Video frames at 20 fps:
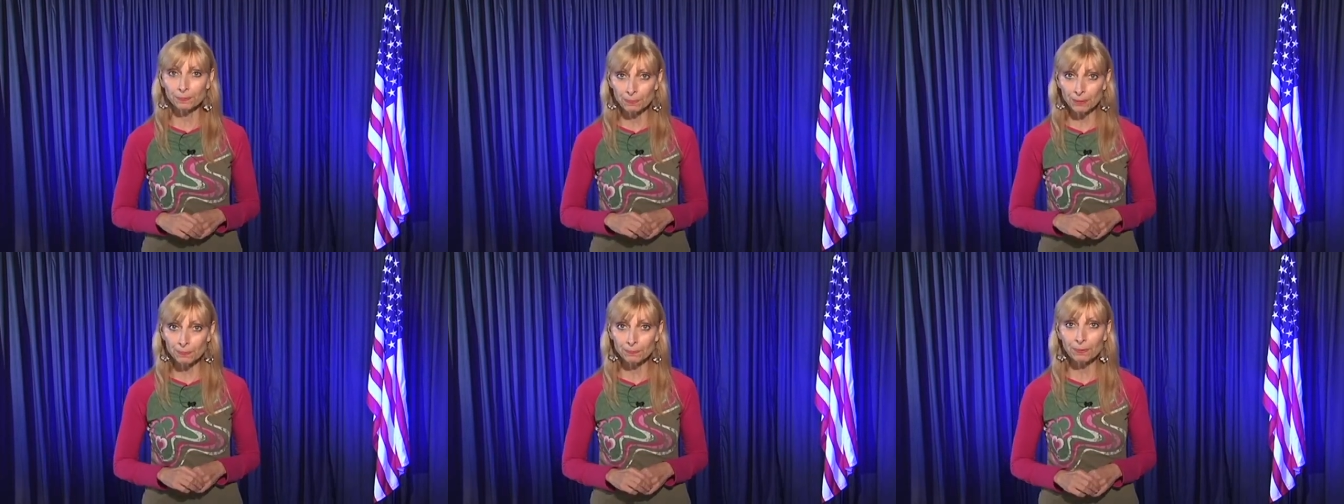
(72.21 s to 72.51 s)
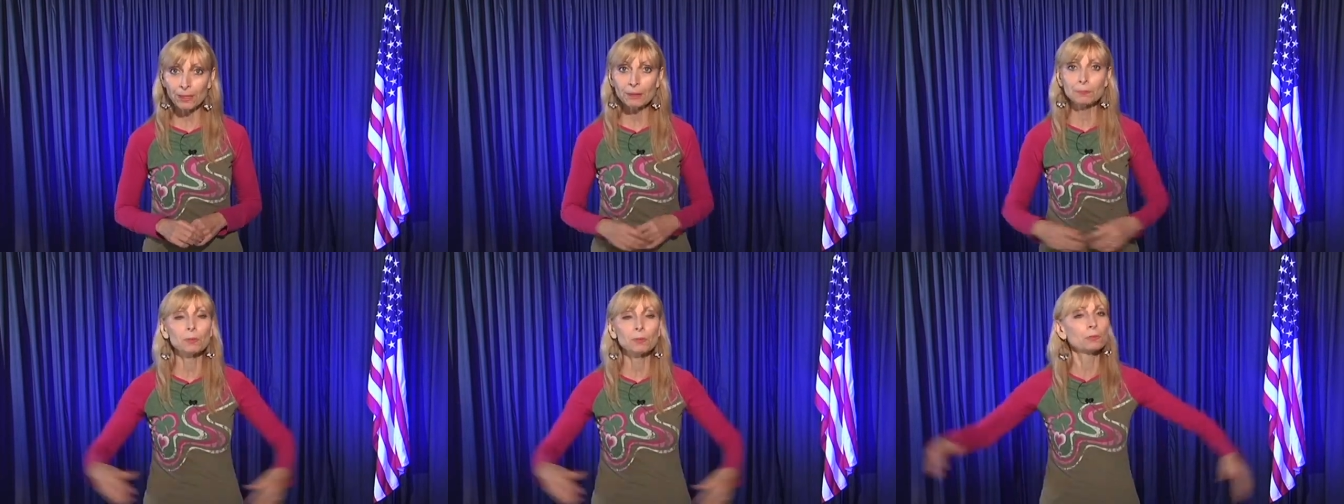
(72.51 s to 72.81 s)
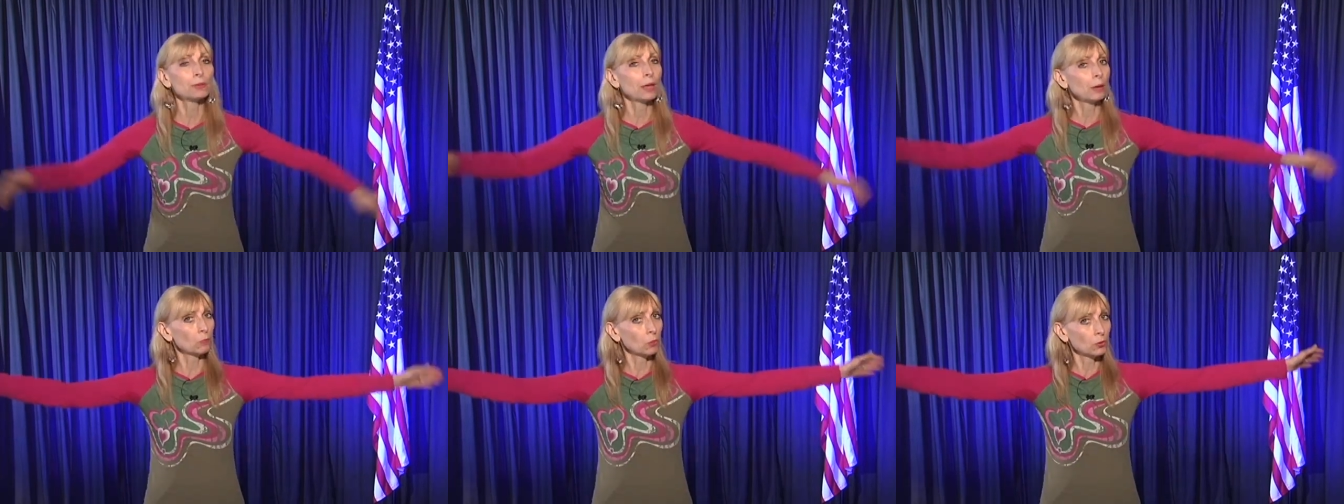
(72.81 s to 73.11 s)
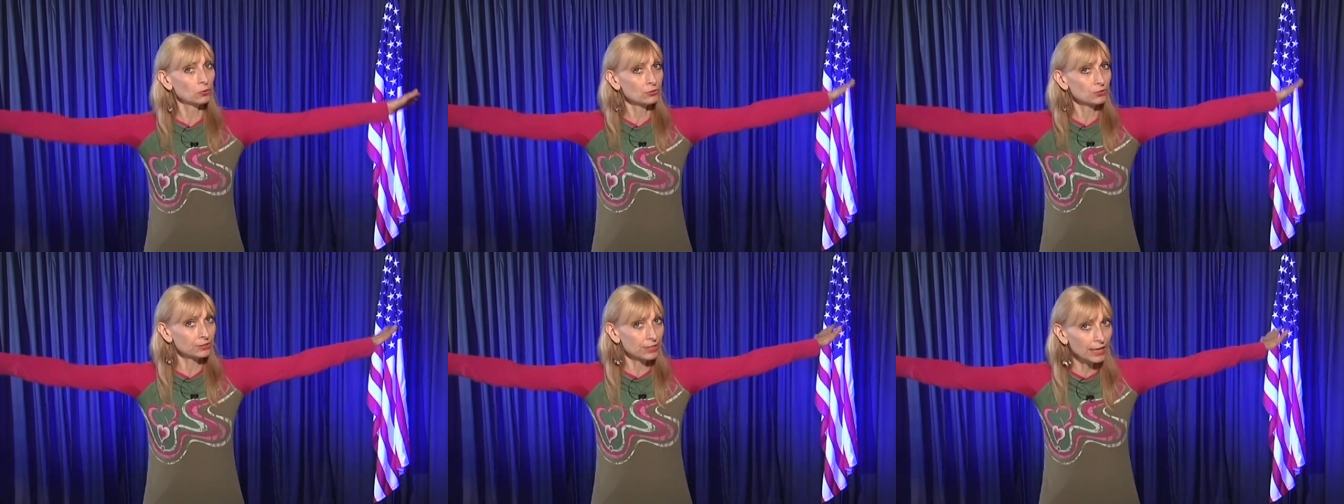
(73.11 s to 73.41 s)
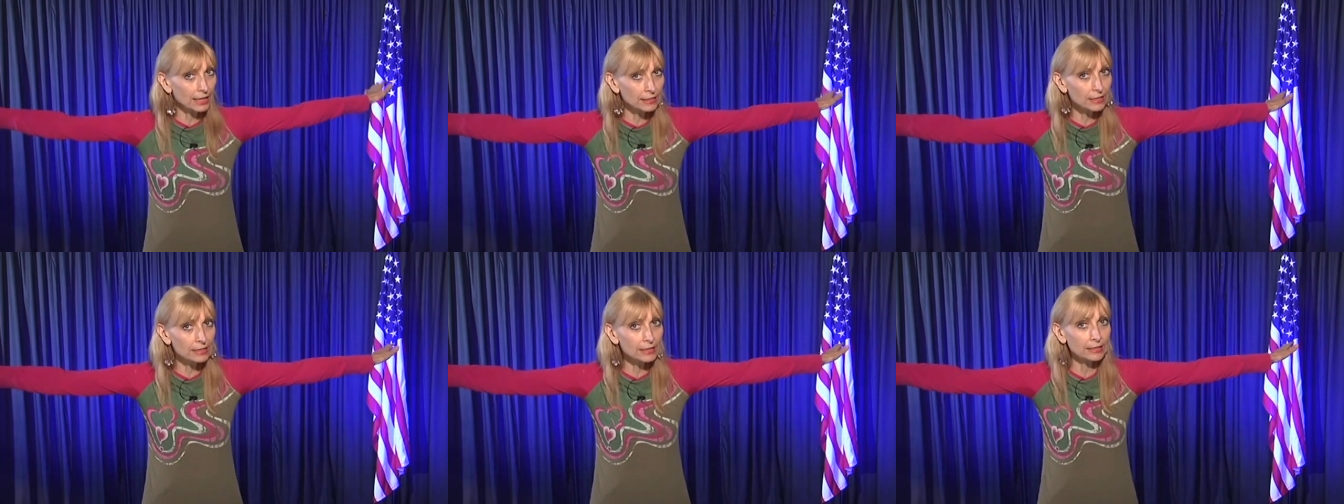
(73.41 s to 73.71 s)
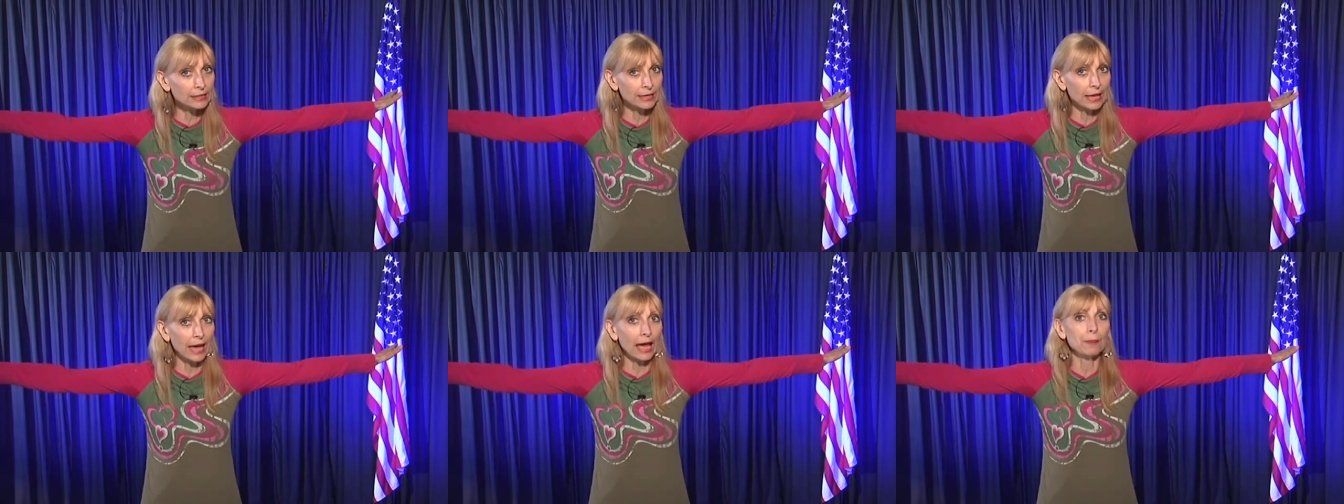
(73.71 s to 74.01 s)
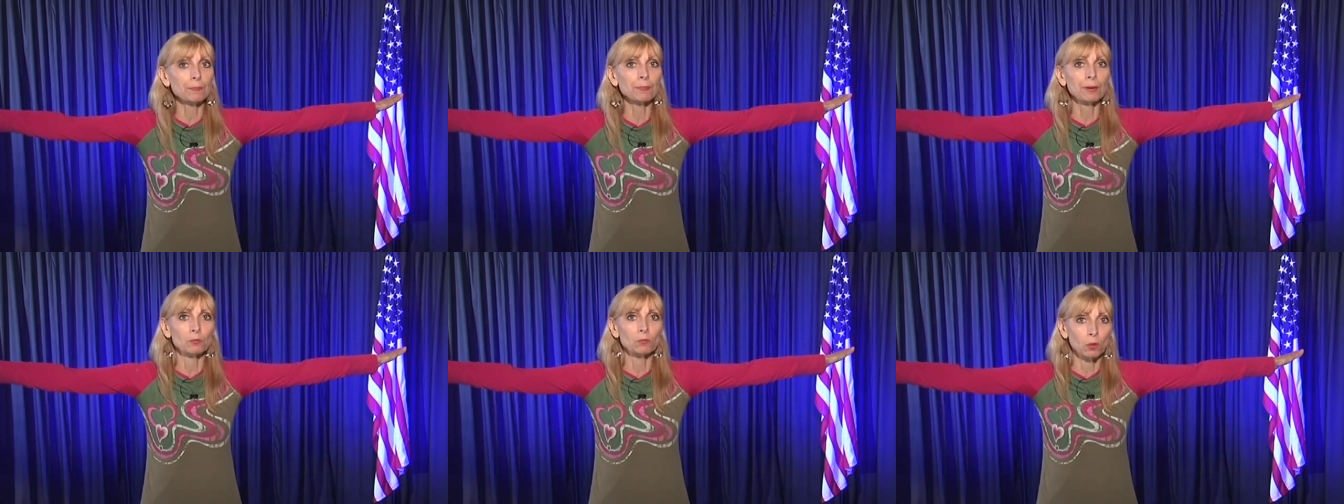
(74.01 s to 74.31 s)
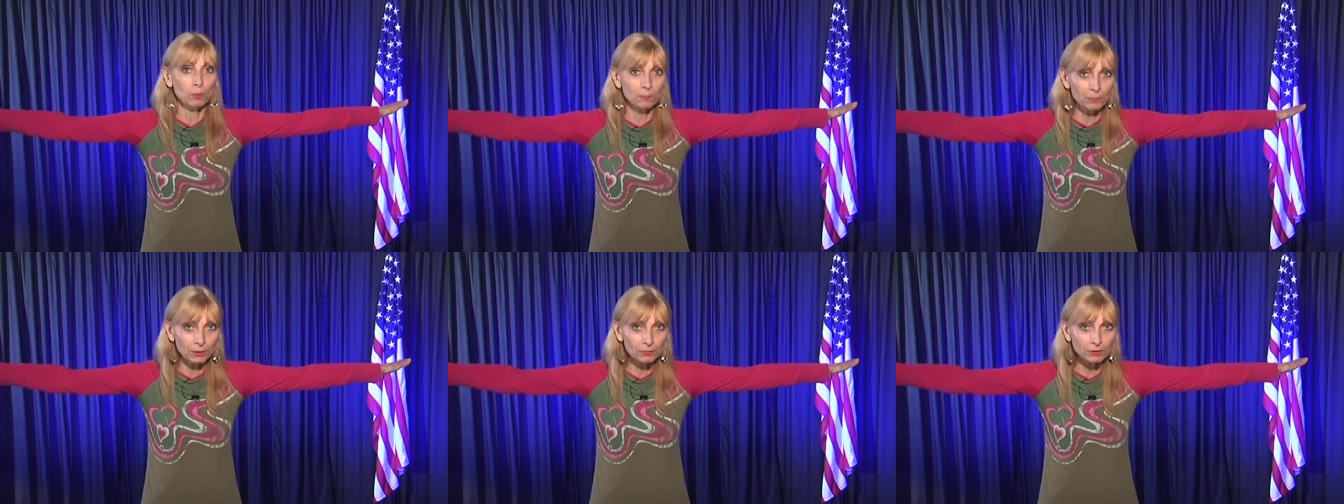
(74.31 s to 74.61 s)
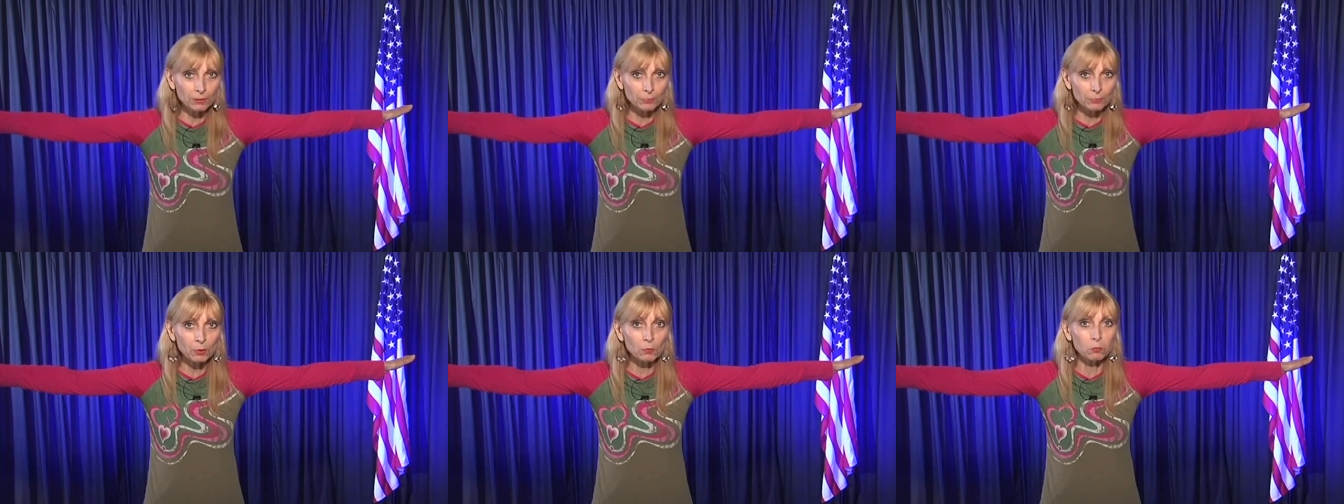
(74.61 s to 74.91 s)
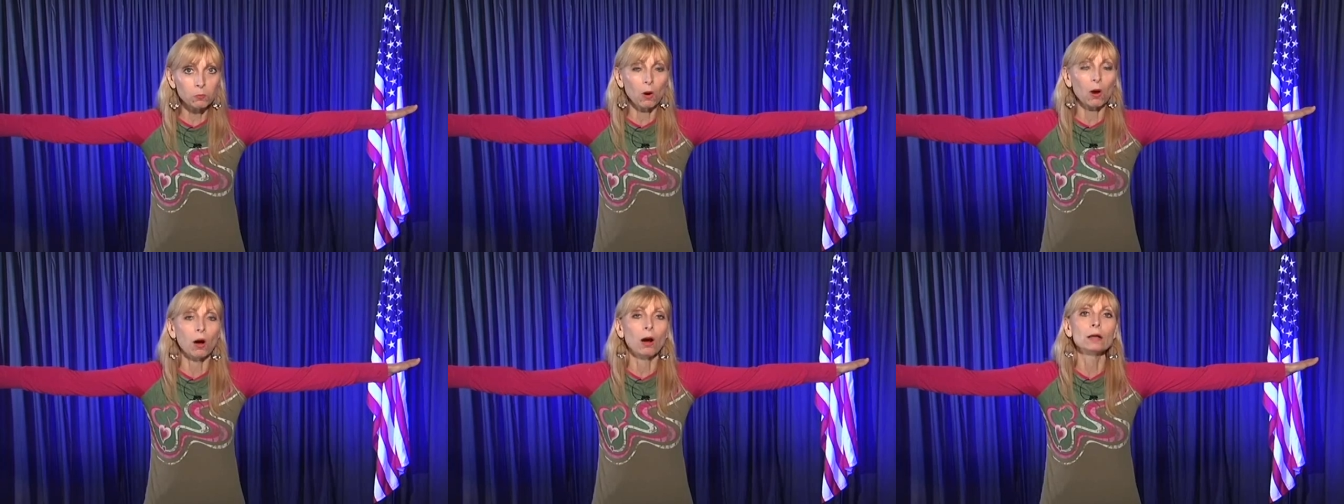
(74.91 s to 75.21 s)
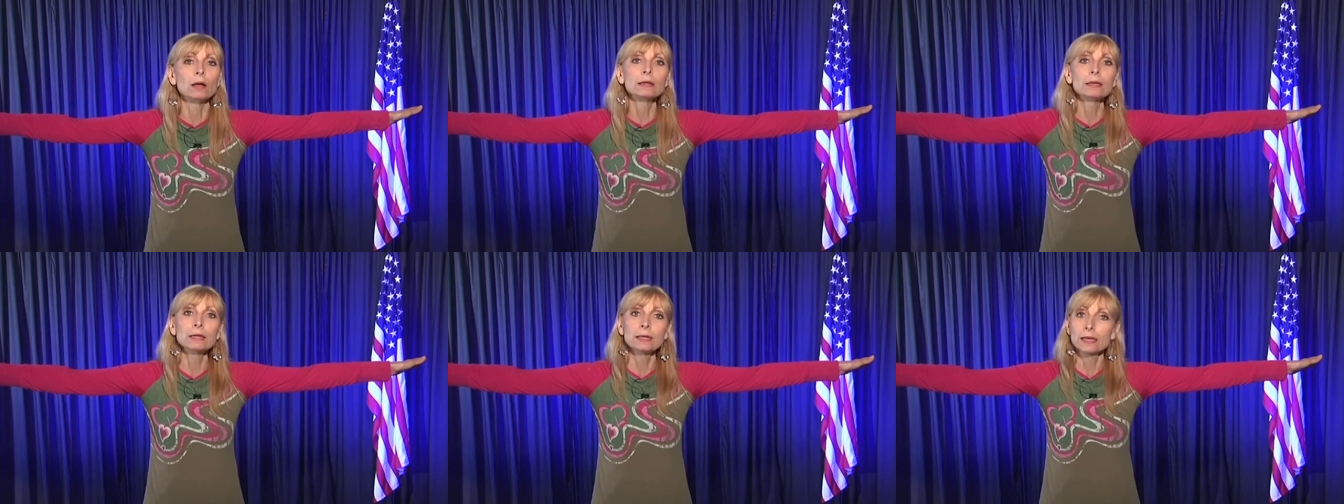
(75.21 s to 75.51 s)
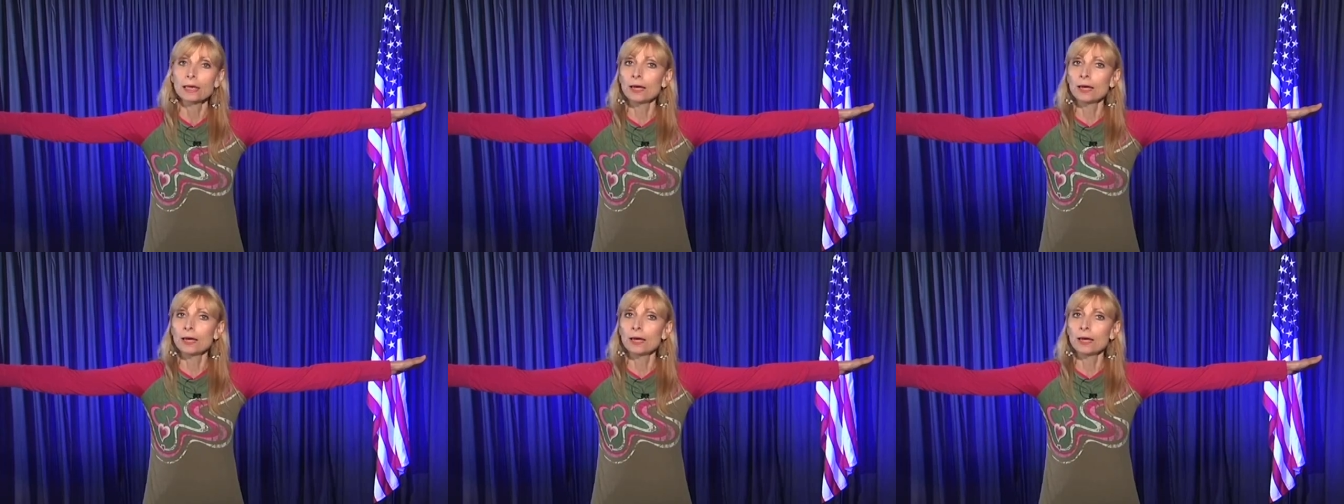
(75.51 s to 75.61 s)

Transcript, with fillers: be people that will stand in the gap and will build up the wall,